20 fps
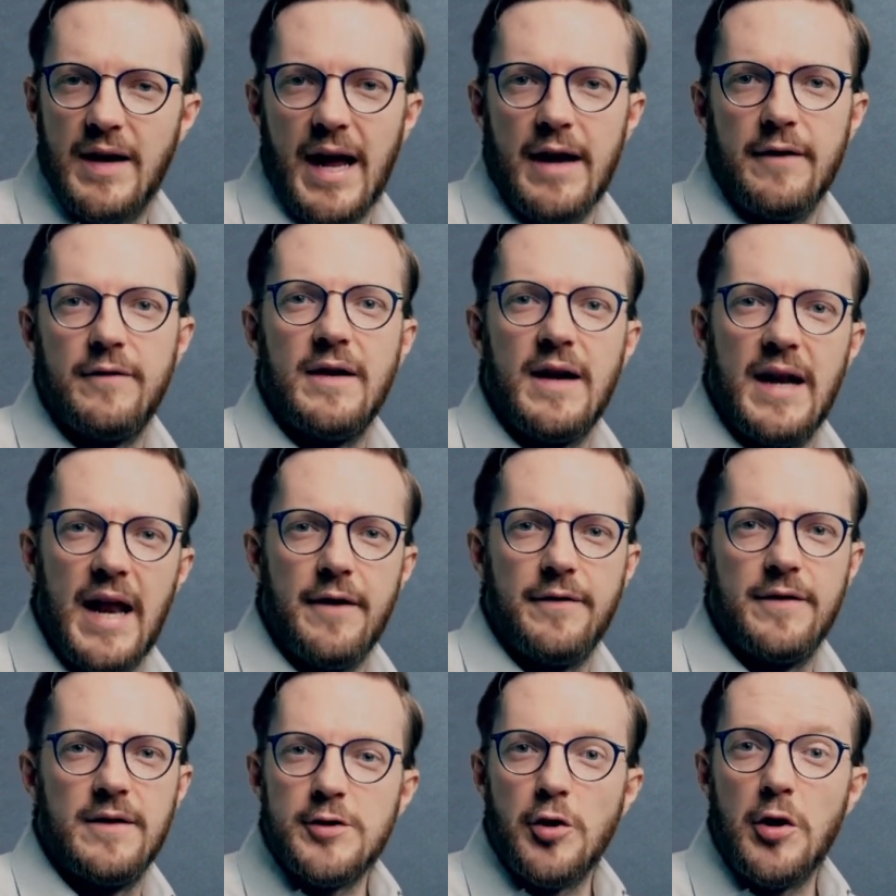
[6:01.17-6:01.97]
life
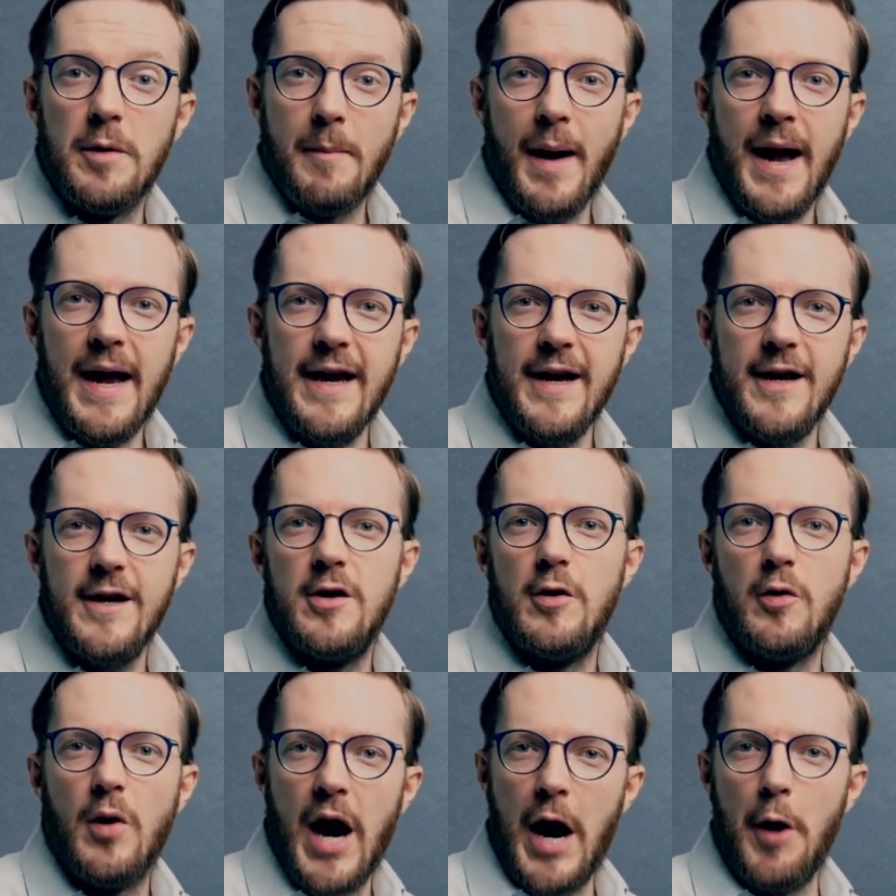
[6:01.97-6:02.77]
left. So in my
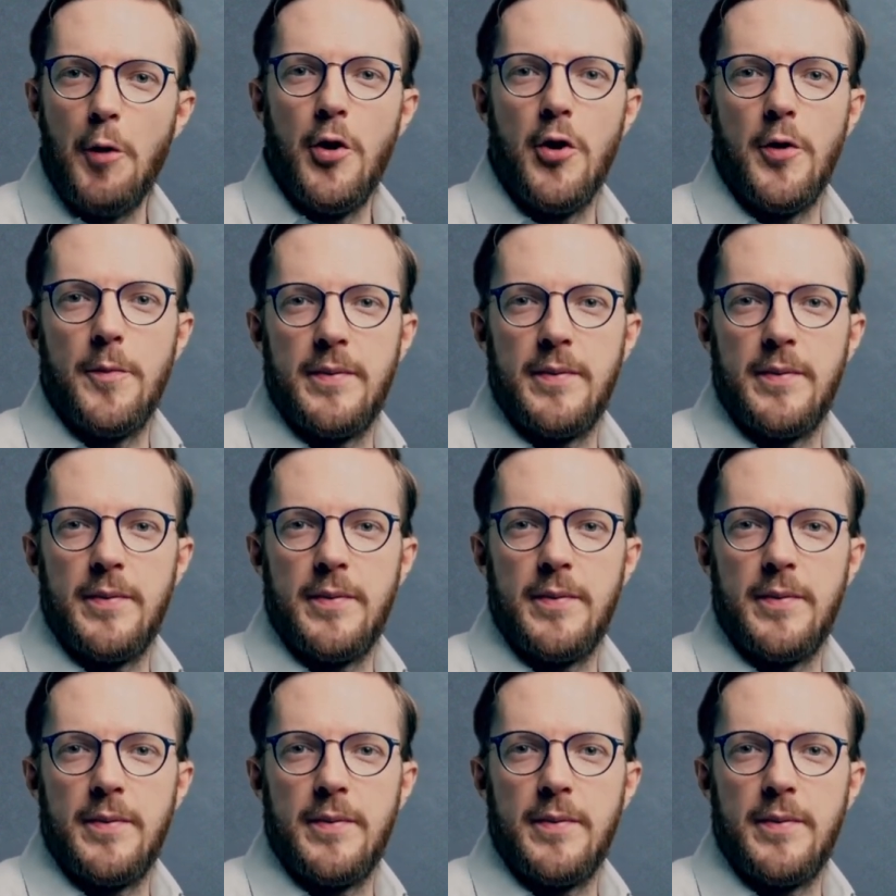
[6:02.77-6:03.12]
or our